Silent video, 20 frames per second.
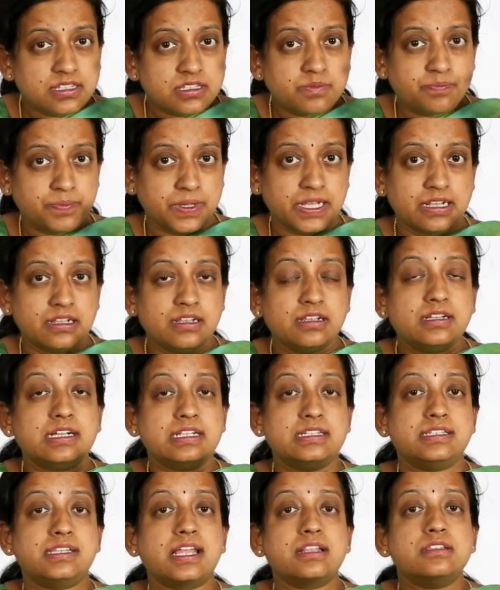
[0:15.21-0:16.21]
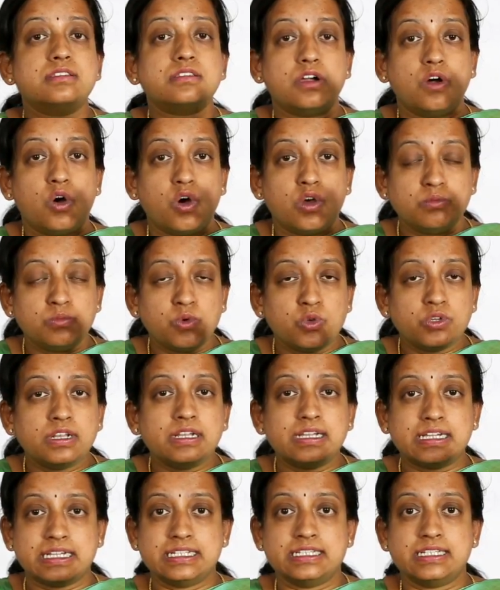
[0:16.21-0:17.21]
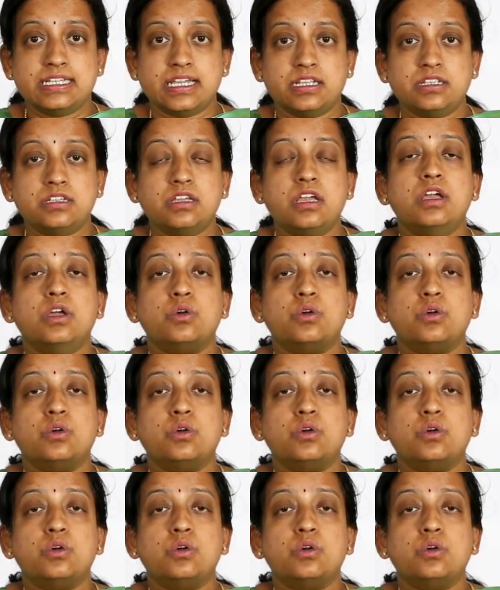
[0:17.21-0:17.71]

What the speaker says: this pill contains a hormonal content